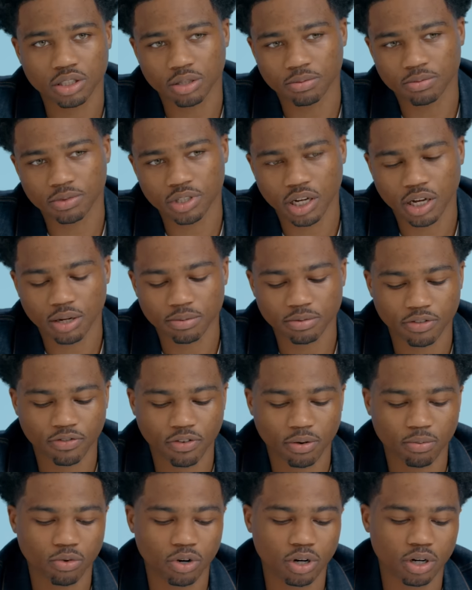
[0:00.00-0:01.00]
Sometimes
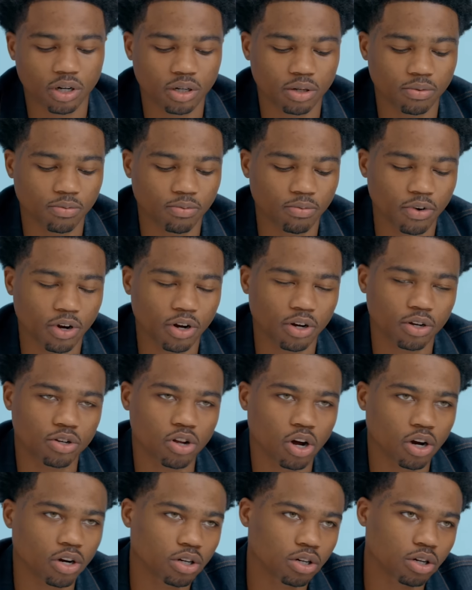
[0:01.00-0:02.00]
if I'm wearing very
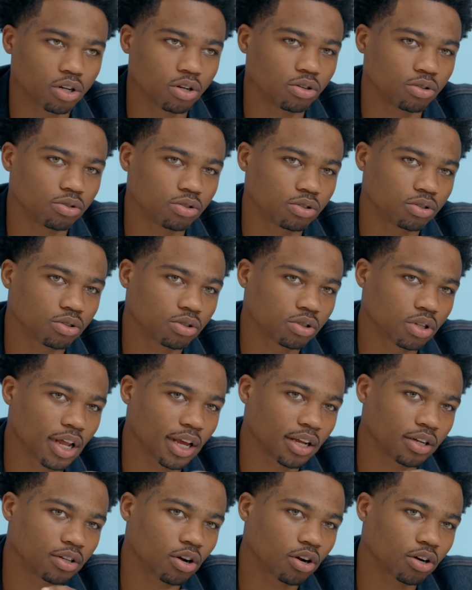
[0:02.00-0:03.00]
dark clothes,
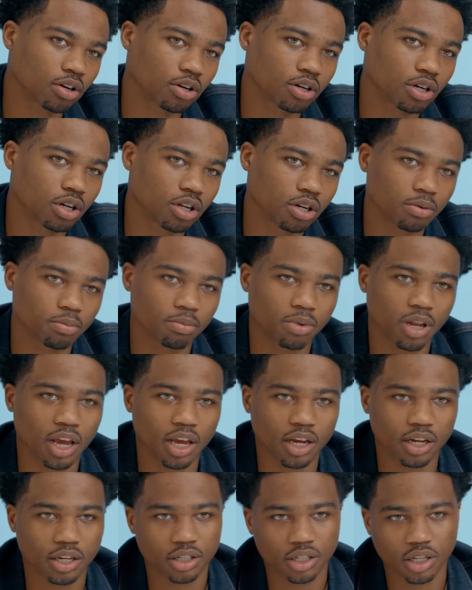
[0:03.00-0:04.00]
like darker color,
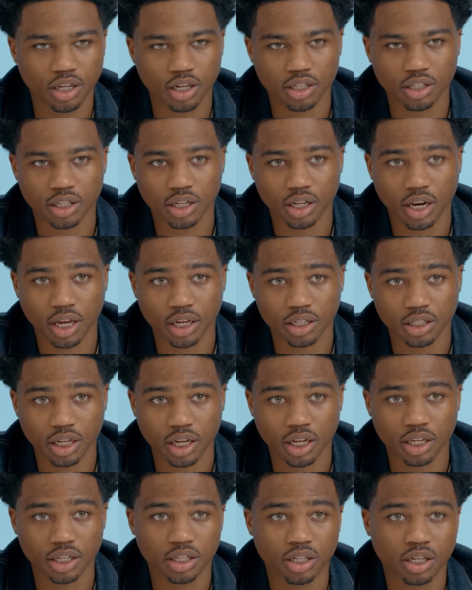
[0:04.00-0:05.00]
black, anything like
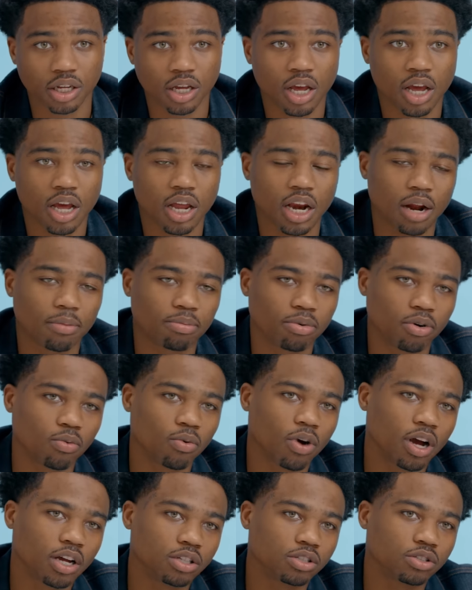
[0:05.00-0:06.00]
that, and I
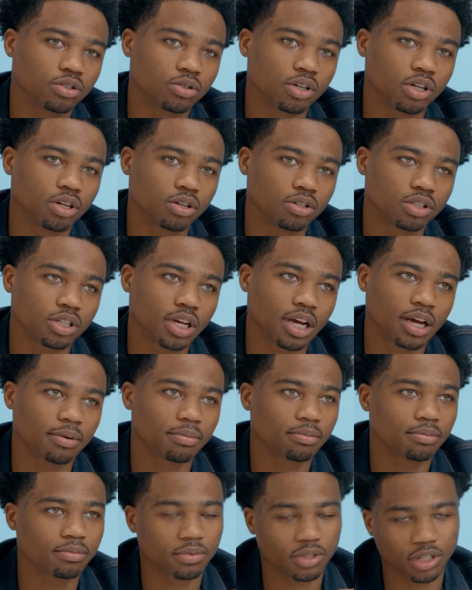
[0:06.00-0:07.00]
put white jewelry on
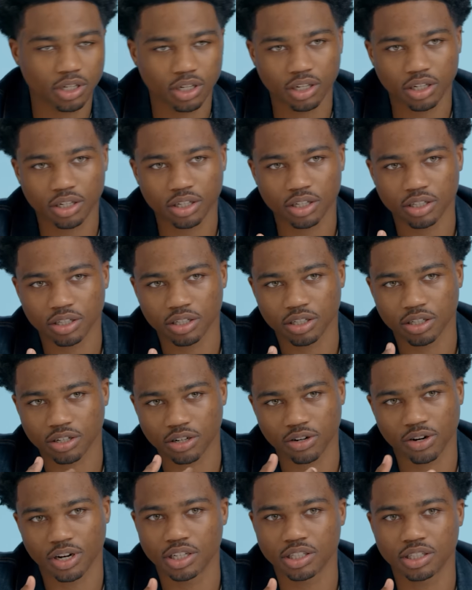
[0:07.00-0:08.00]
top, it looks
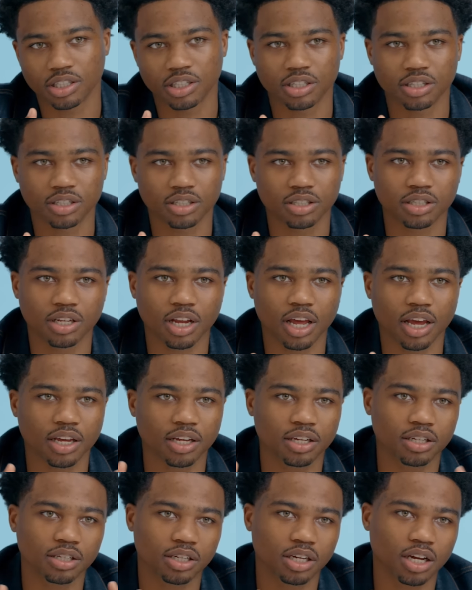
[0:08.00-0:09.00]
crazy because it's
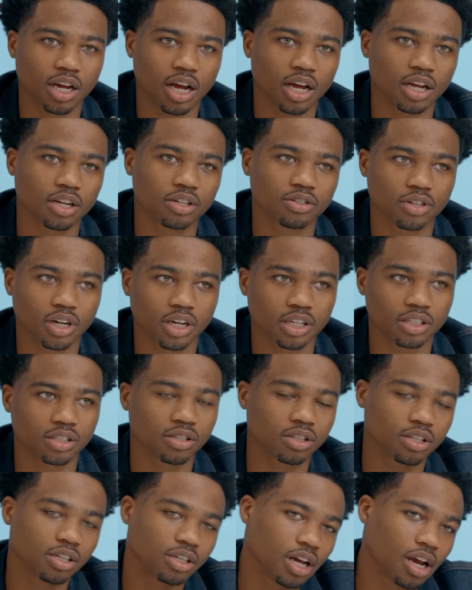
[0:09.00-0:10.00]
like the
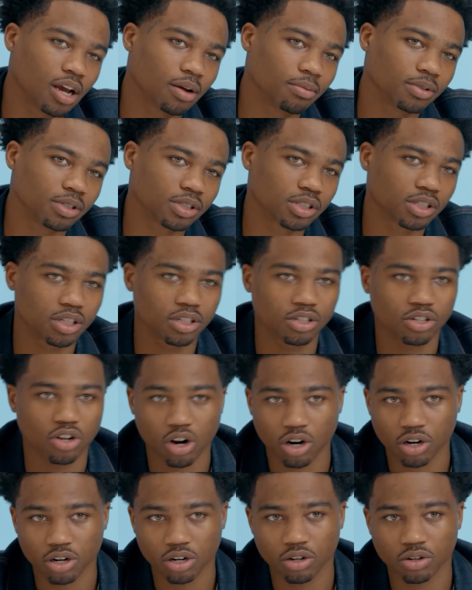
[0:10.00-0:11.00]
contrast of the diamonds and the
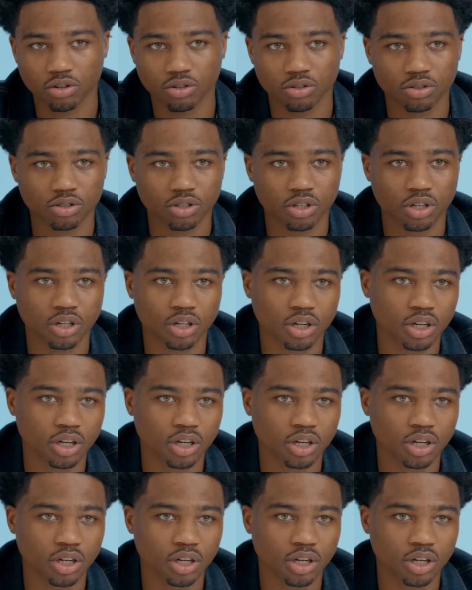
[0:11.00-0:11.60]
dark clothes.